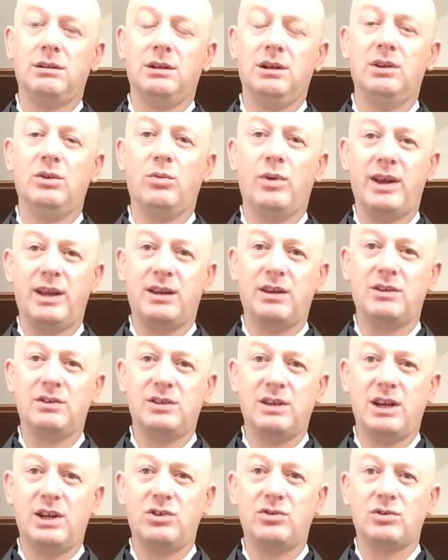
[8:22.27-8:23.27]
in
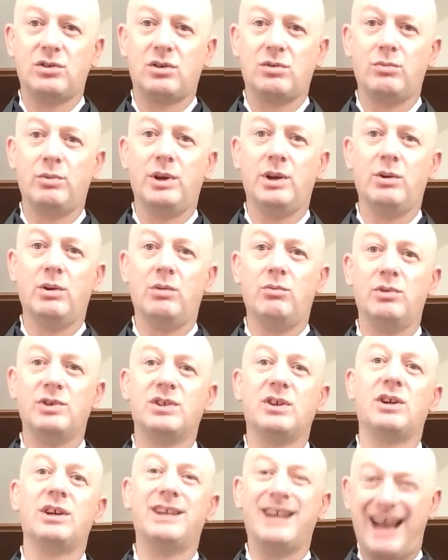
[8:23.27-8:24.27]
awakened nature. We
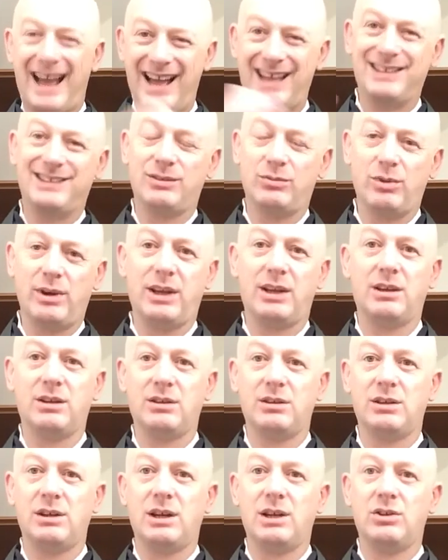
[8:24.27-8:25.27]
reside as
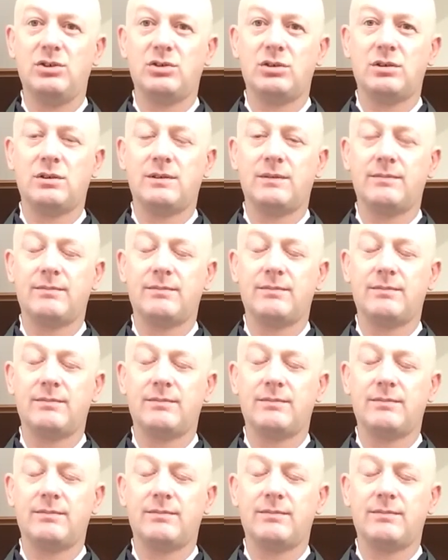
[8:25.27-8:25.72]
awakened nature.